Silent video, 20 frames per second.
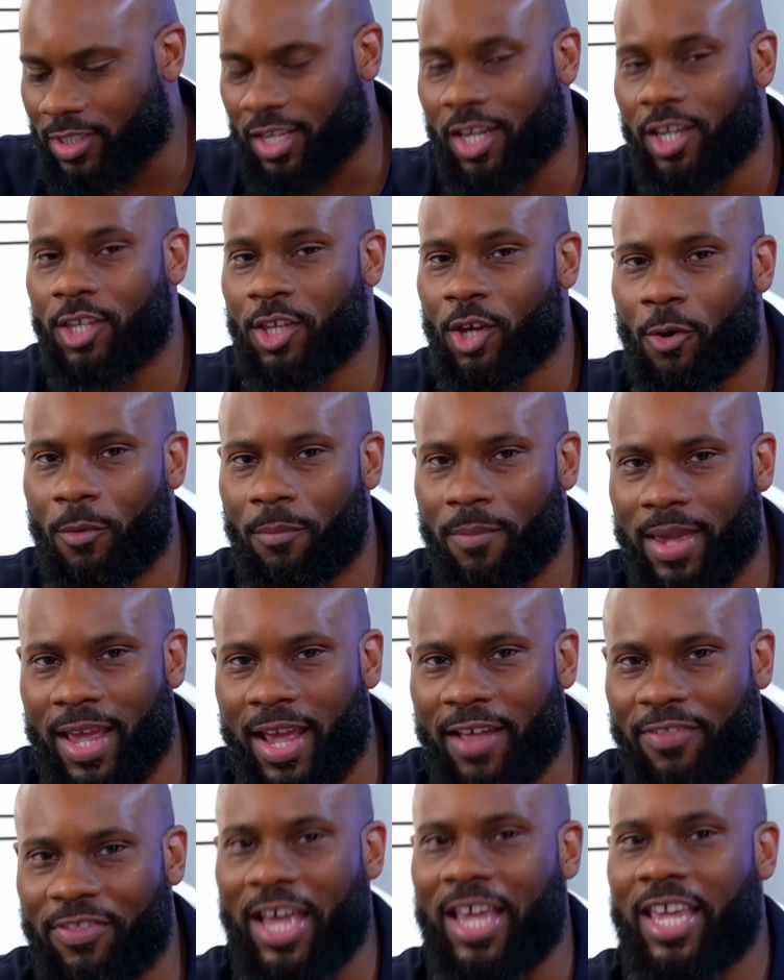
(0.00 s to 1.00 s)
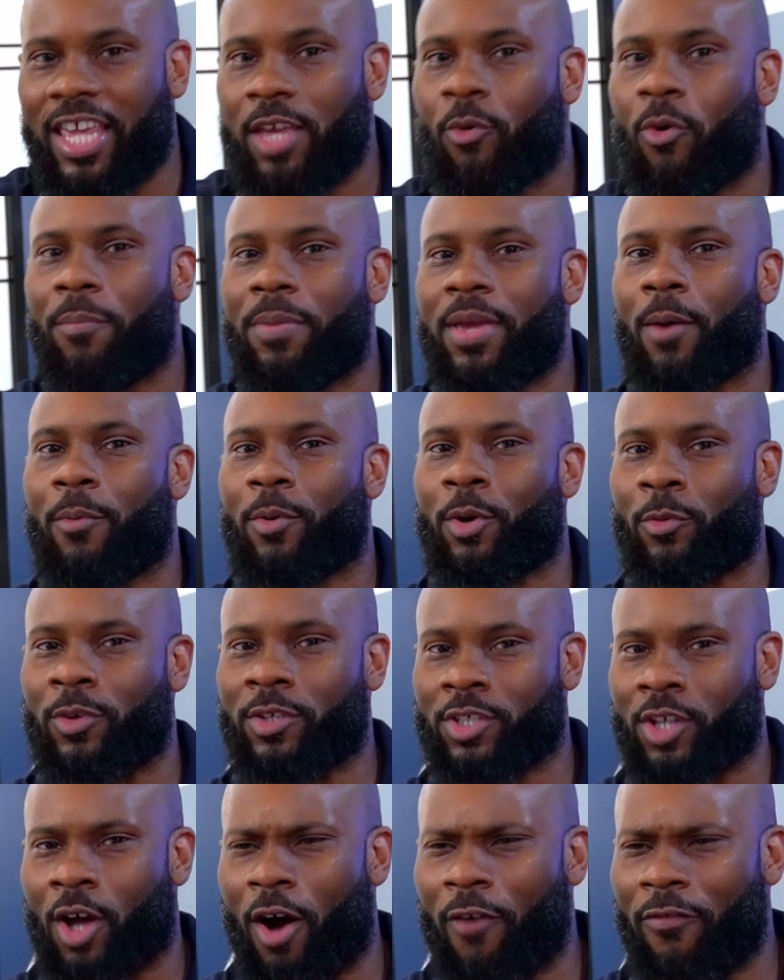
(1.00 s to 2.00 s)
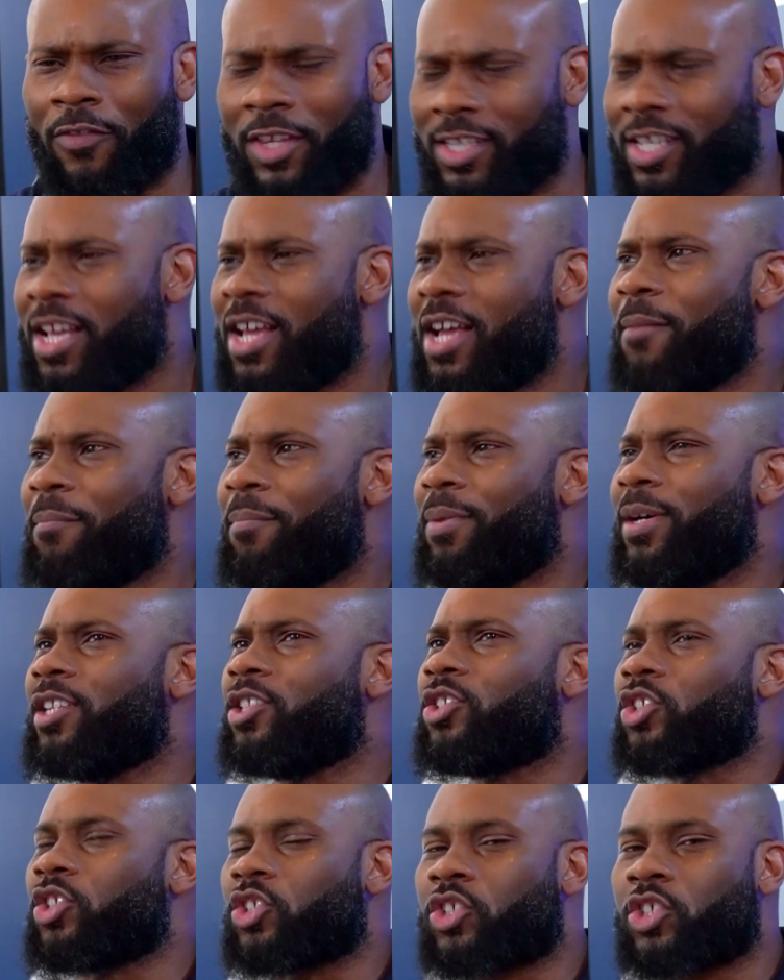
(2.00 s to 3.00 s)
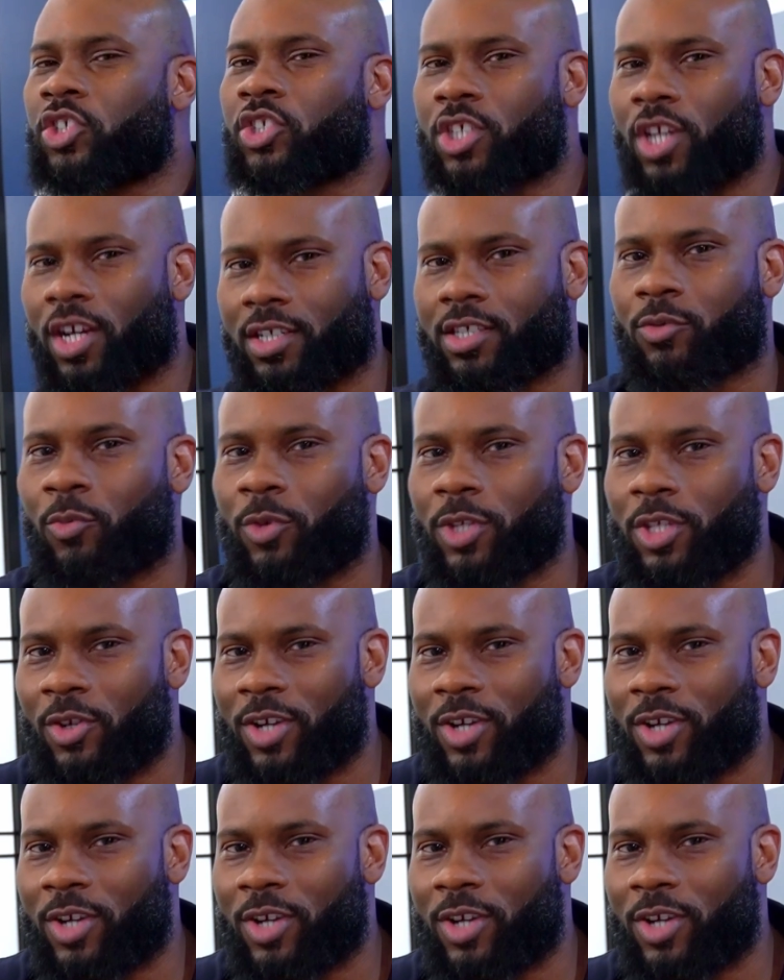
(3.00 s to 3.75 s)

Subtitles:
in your man that he will be able to resolve this, but it just sucks when you